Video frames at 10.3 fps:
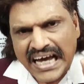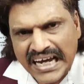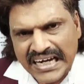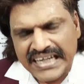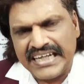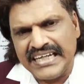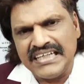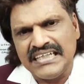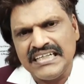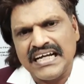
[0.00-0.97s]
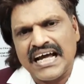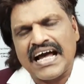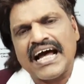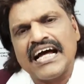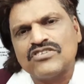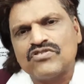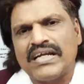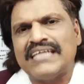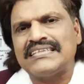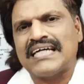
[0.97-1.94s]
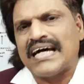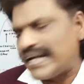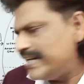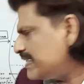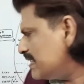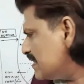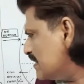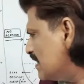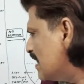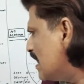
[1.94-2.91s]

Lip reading: reading as well as writing.